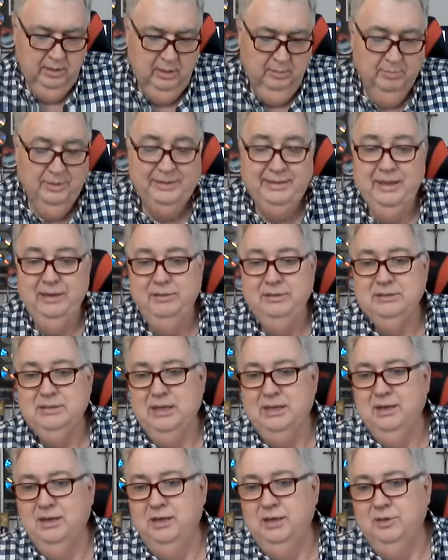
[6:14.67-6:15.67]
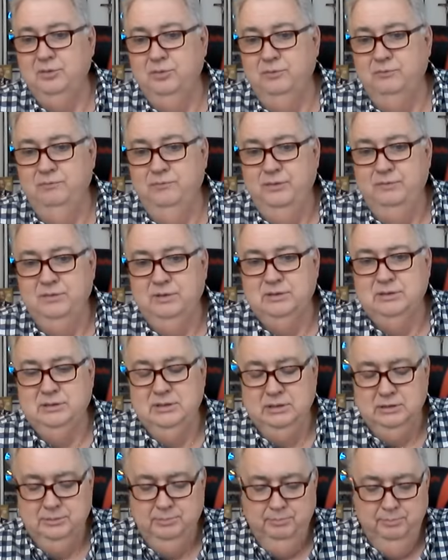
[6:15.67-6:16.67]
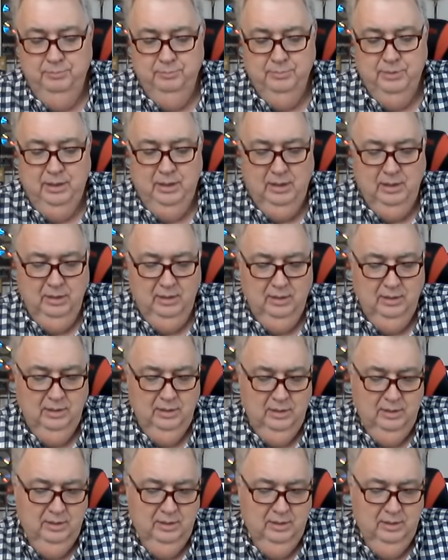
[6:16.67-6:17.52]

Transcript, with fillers: But now he's got 156 uh,